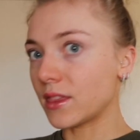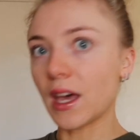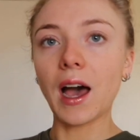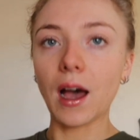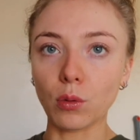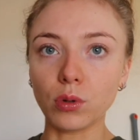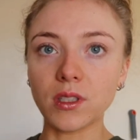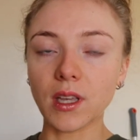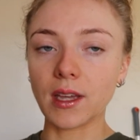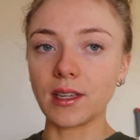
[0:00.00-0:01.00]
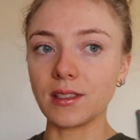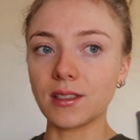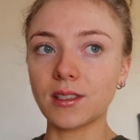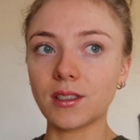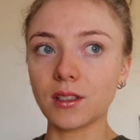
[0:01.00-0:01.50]
the house
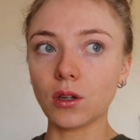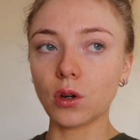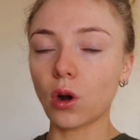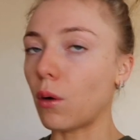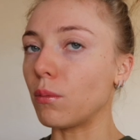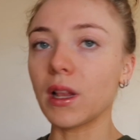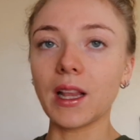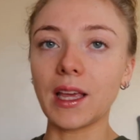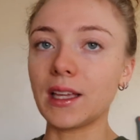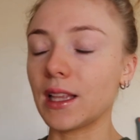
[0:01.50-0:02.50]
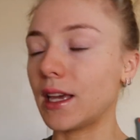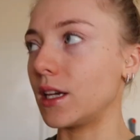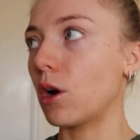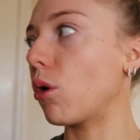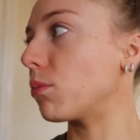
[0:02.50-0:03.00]
is
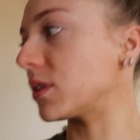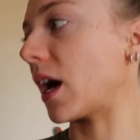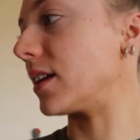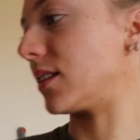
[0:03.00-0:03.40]
completely upside